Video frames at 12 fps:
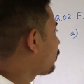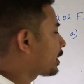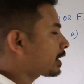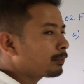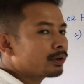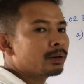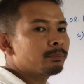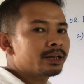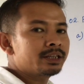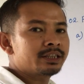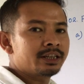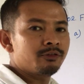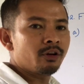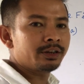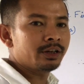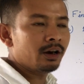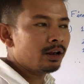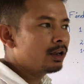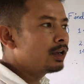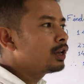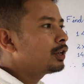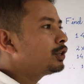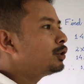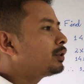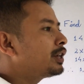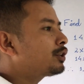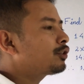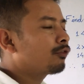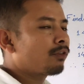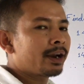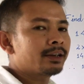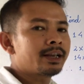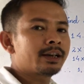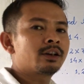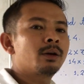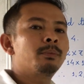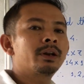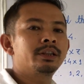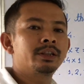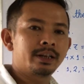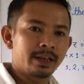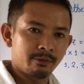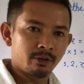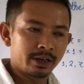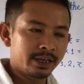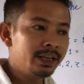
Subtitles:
Whatever number is given here, you need to find that number in the table.